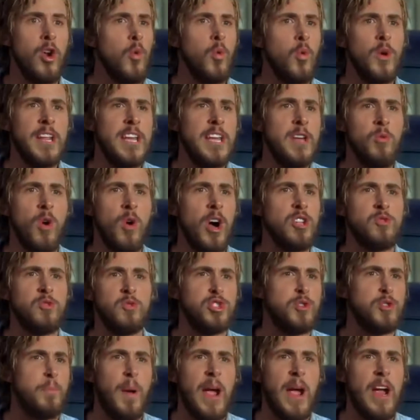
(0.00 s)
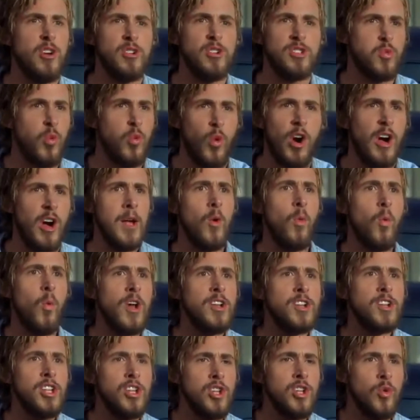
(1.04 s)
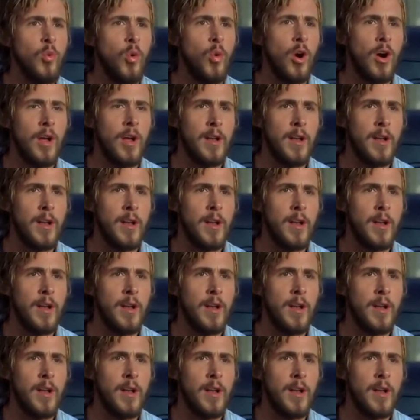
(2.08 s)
what he wants, what your parents want. What do you want?